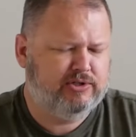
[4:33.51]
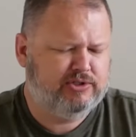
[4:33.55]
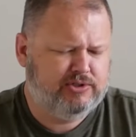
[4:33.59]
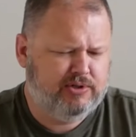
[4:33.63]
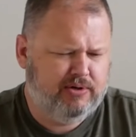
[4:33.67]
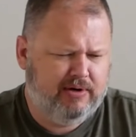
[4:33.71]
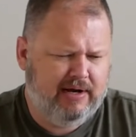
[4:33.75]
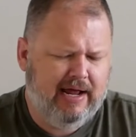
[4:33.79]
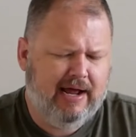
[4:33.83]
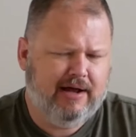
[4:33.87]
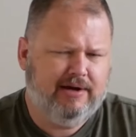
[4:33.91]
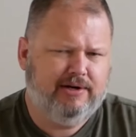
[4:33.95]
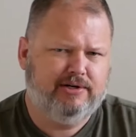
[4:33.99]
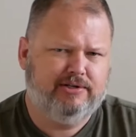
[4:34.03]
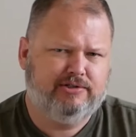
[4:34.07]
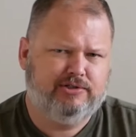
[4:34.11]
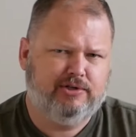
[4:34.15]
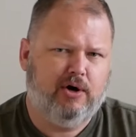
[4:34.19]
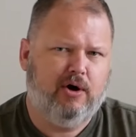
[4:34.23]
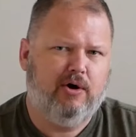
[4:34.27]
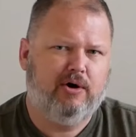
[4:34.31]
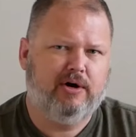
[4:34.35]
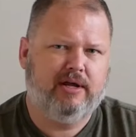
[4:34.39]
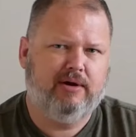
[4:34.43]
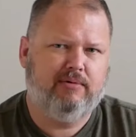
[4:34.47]
So now you're
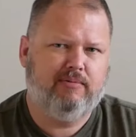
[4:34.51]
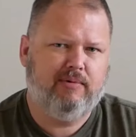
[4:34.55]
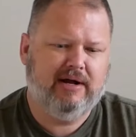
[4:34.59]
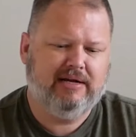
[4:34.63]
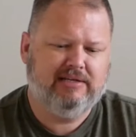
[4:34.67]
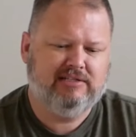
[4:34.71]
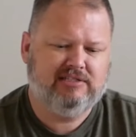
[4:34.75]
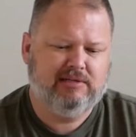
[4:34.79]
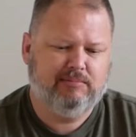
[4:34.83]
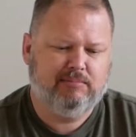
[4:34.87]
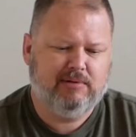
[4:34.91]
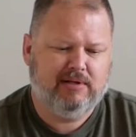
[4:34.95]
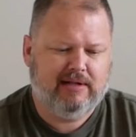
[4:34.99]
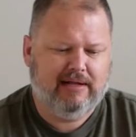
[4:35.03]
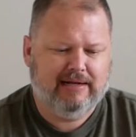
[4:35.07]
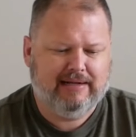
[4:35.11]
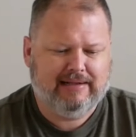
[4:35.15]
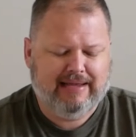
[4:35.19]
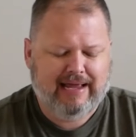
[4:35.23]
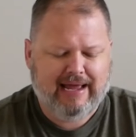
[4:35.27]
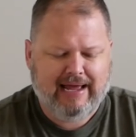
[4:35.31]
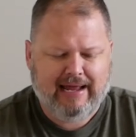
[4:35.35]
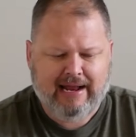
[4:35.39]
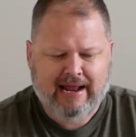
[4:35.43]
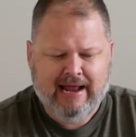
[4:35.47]
talking, right? Something like
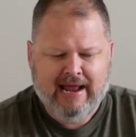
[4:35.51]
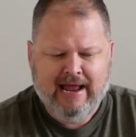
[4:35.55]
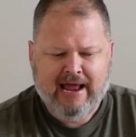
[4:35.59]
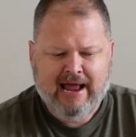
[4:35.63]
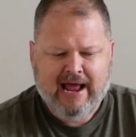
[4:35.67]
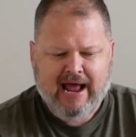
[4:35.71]
that.